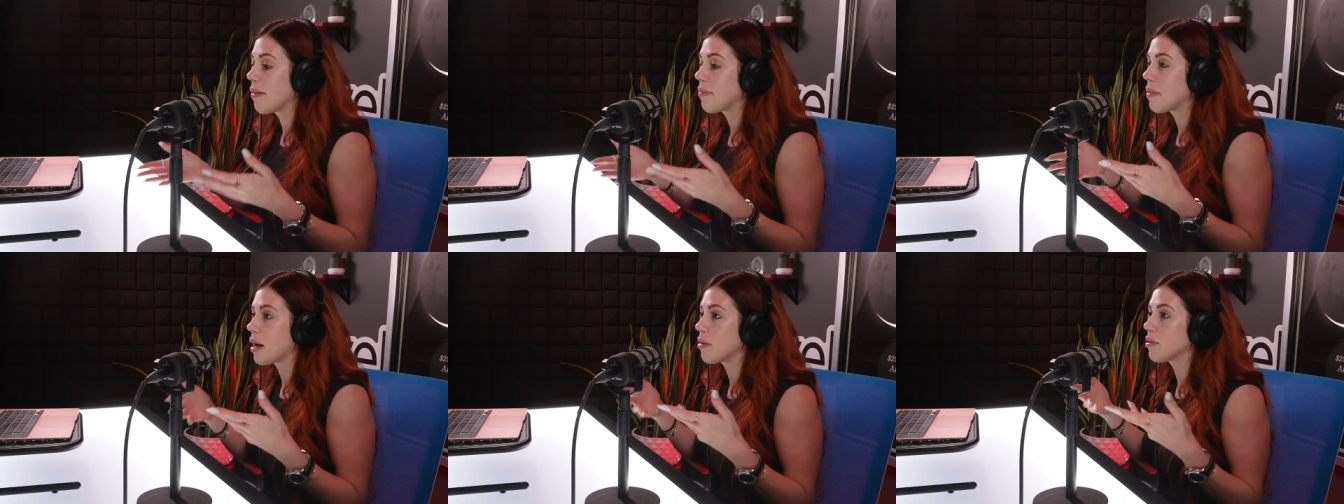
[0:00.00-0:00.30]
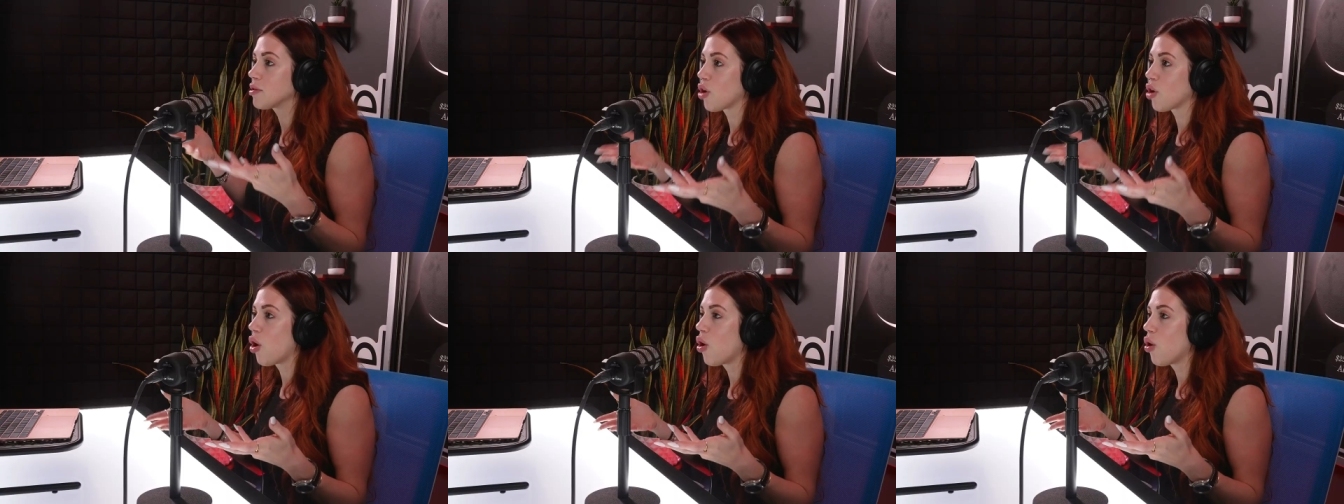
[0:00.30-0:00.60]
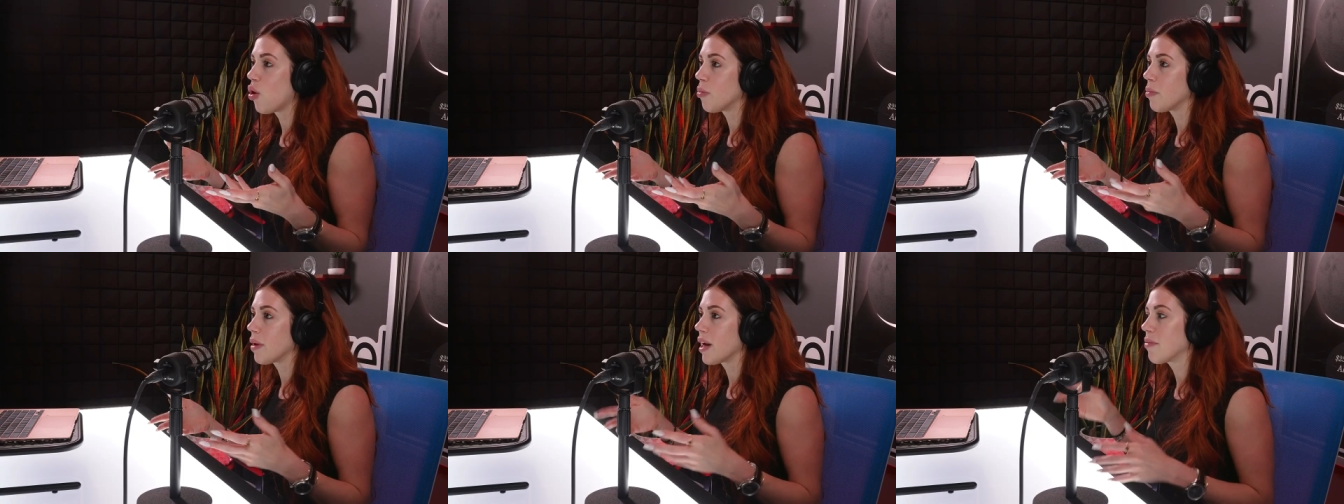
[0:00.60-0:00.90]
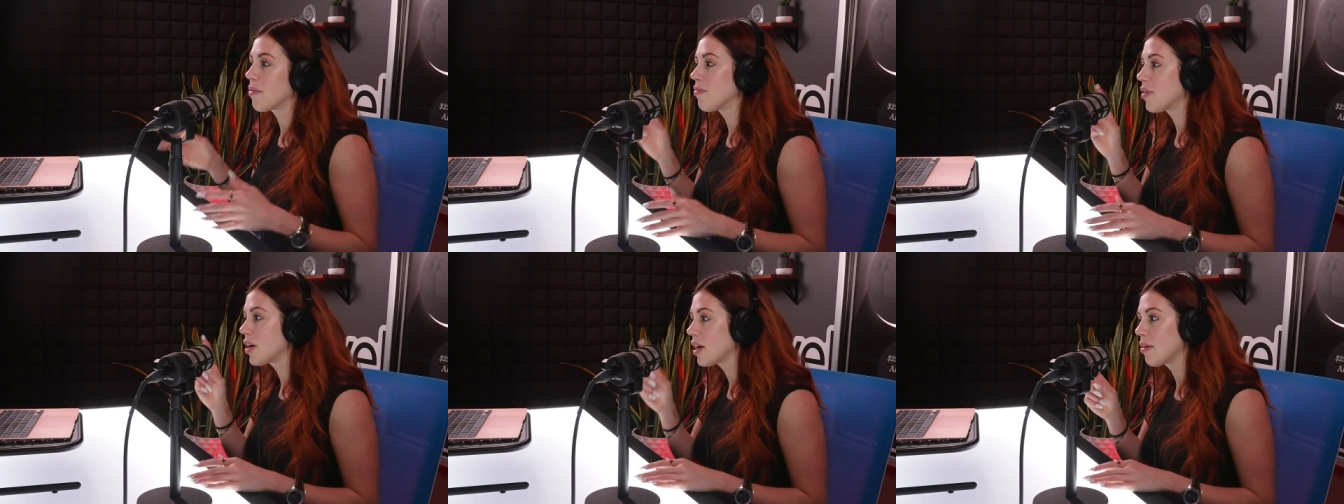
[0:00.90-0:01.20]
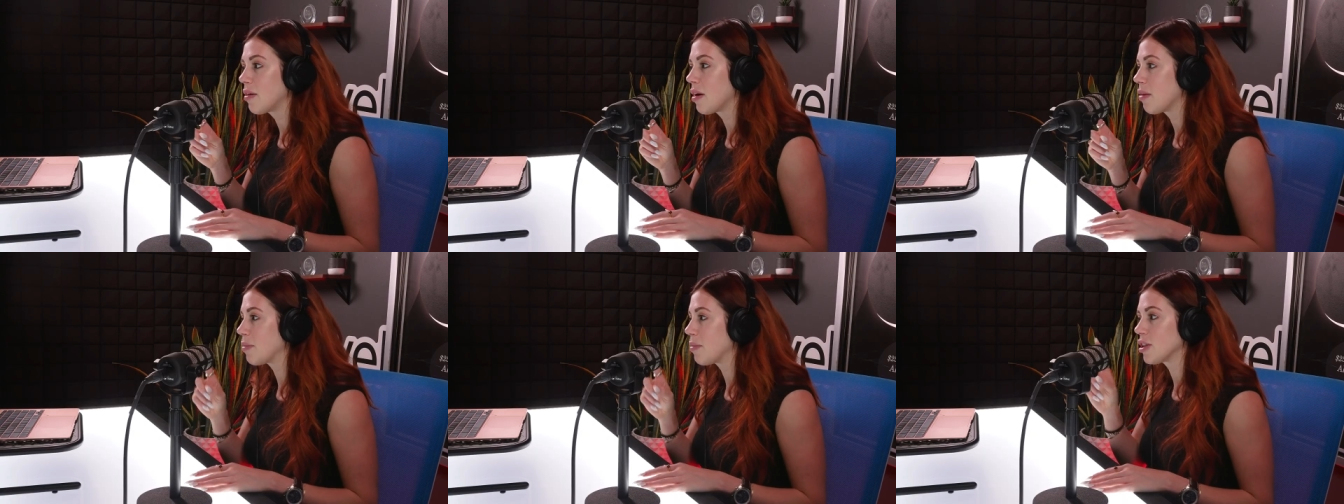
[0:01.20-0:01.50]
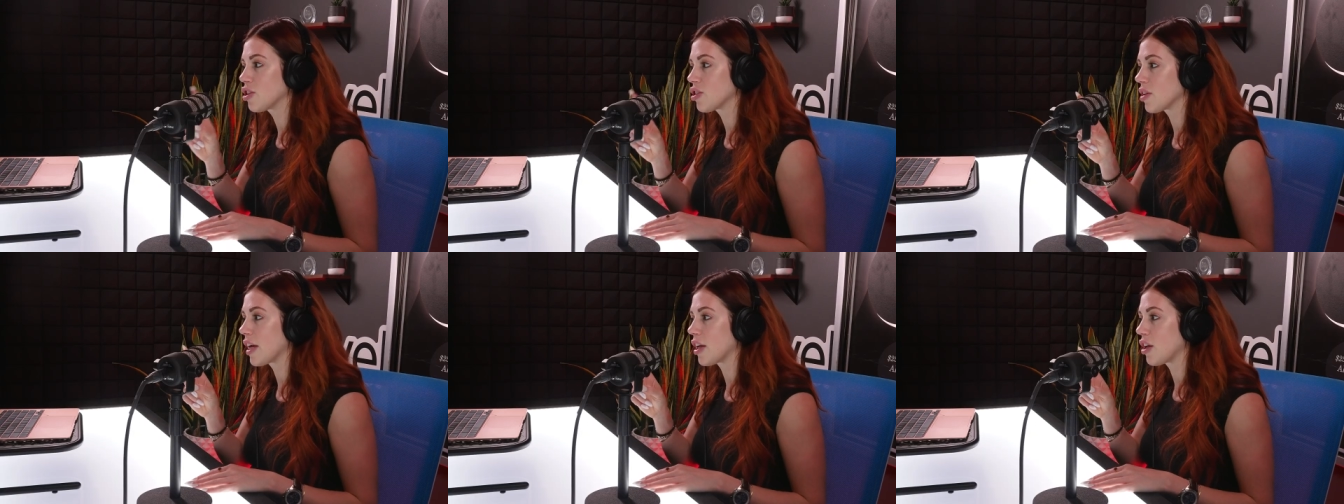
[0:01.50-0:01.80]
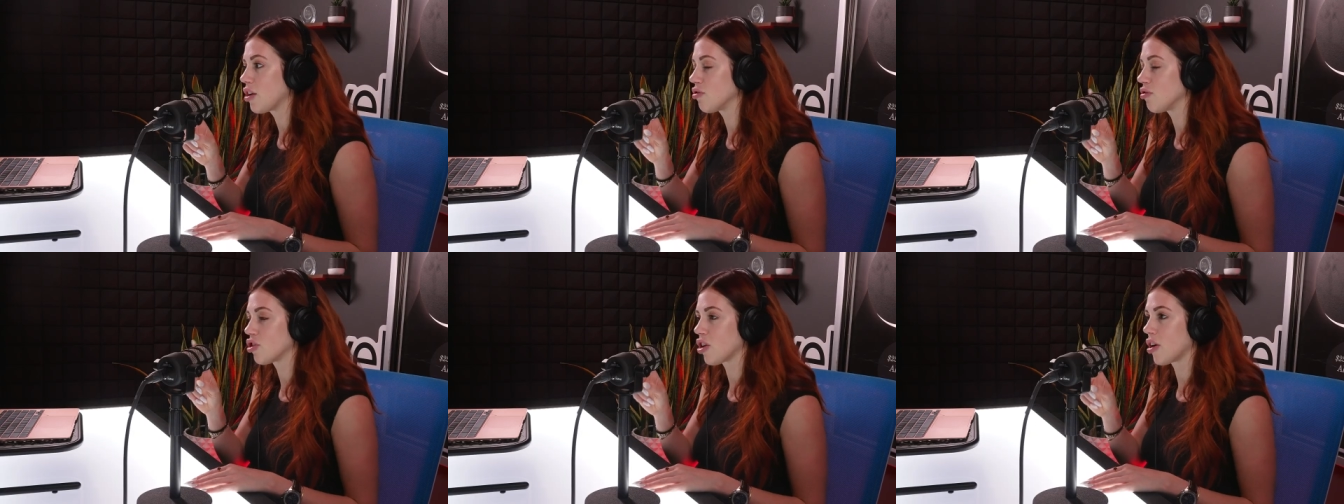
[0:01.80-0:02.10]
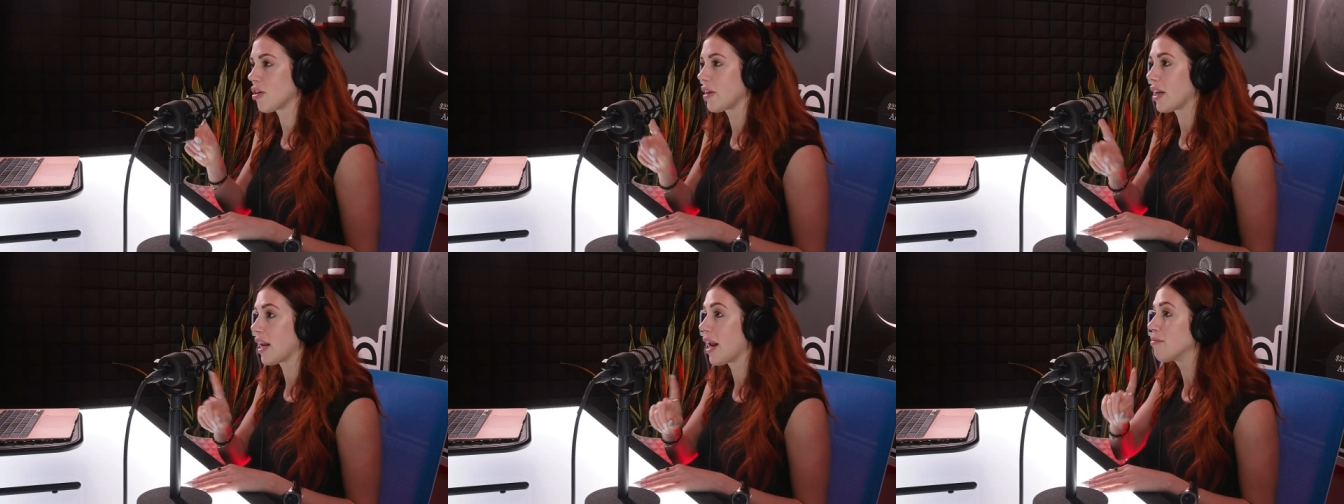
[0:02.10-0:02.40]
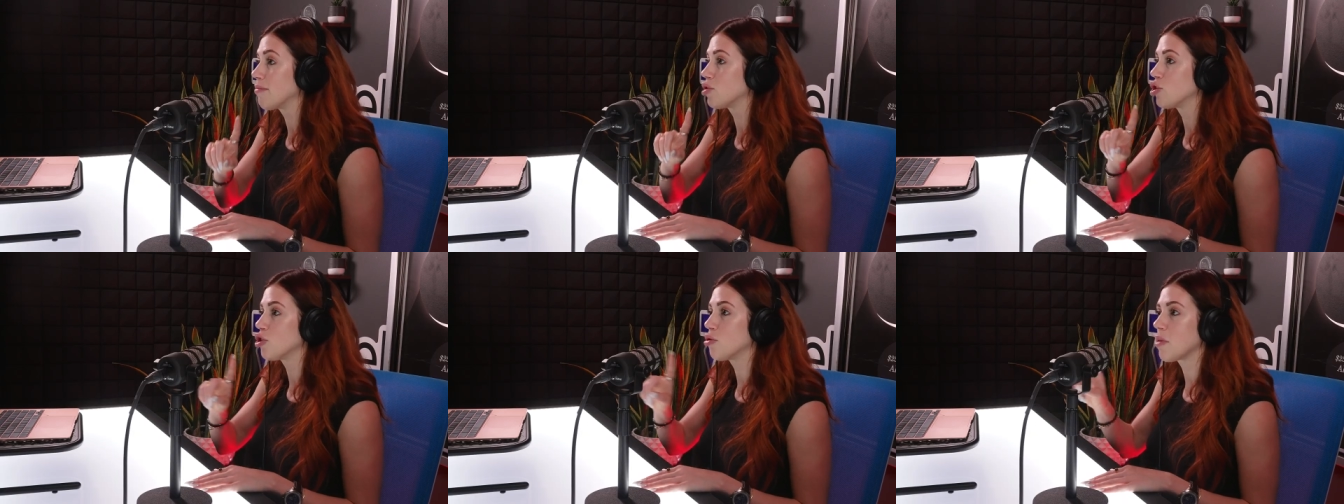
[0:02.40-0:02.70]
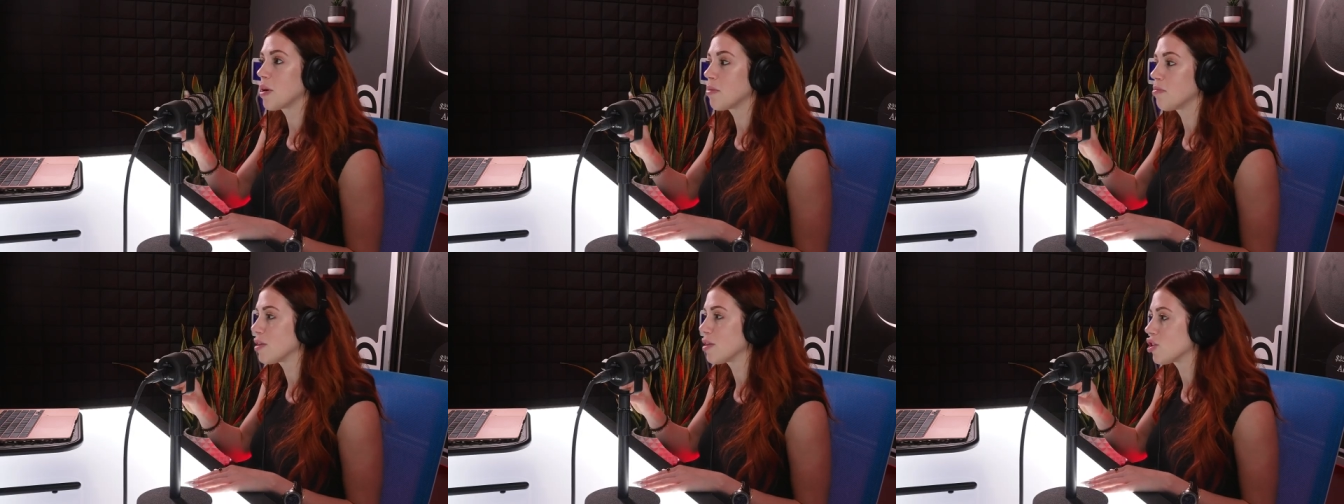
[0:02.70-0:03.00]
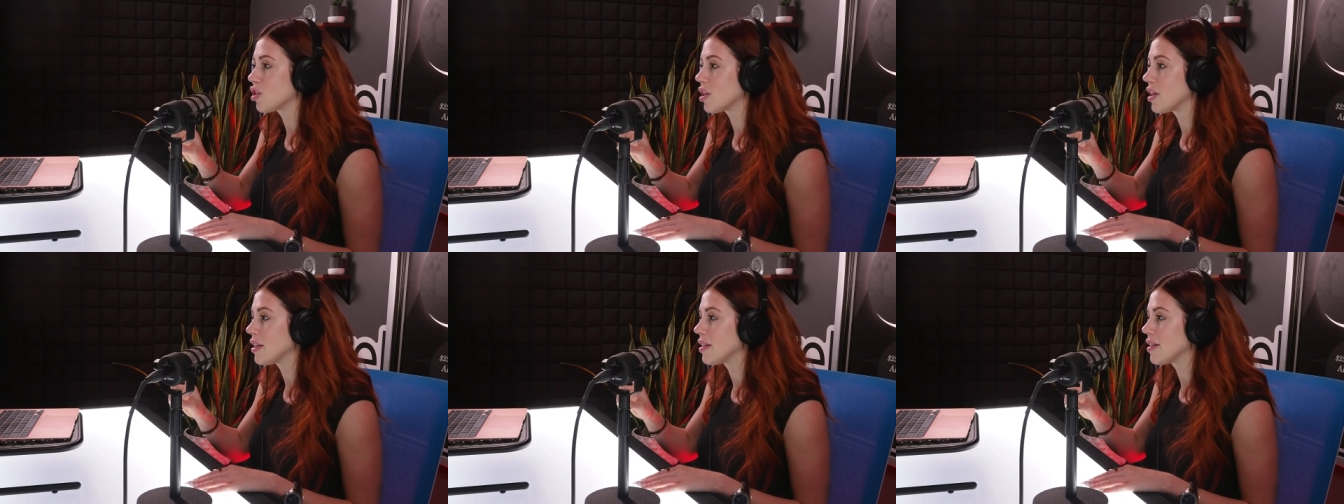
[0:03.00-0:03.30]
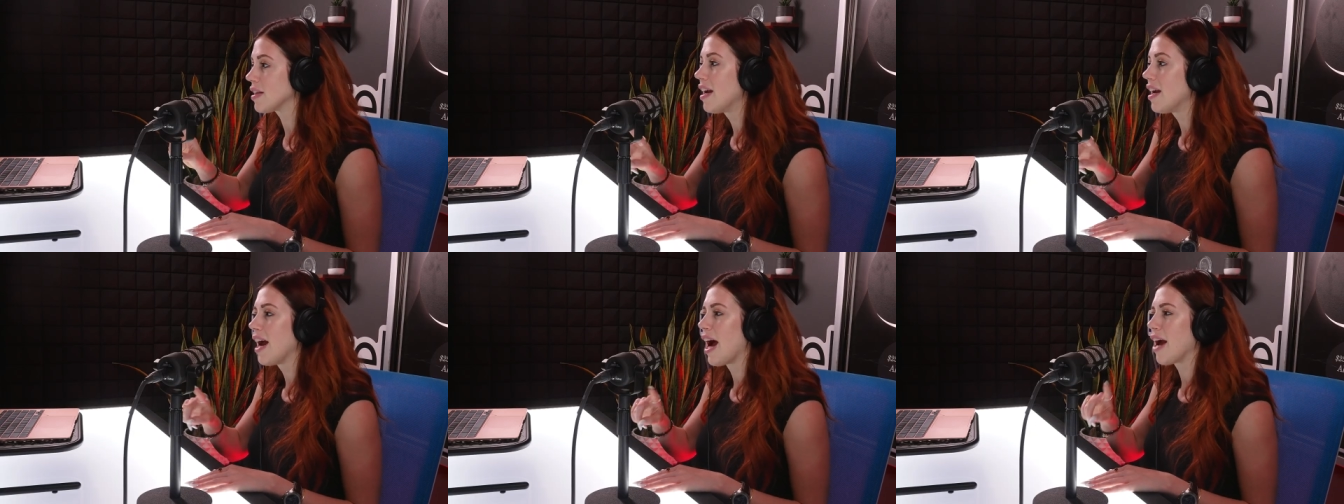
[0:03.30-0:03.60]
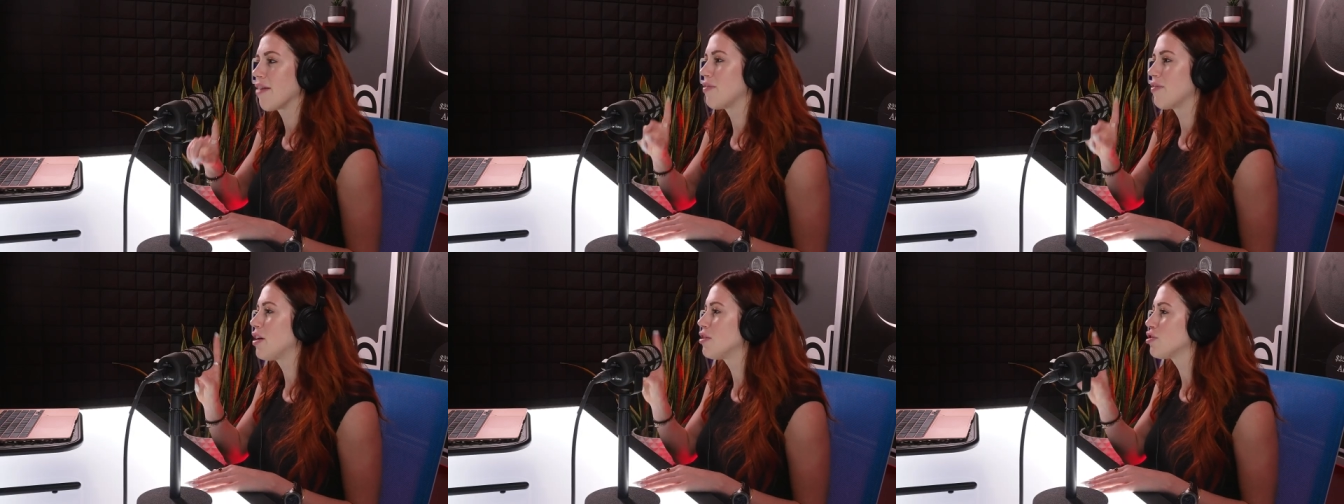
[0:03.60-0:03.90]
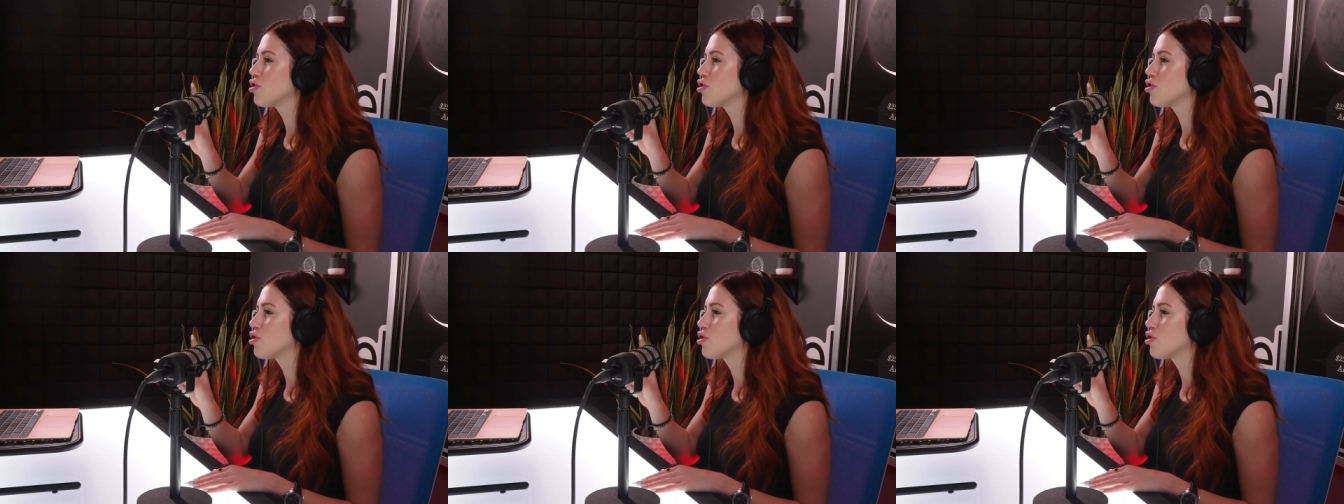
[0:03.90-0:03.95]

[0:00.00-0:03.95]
that I was home. And I'm very much like you, Charlene. I'm super ambitious. I felt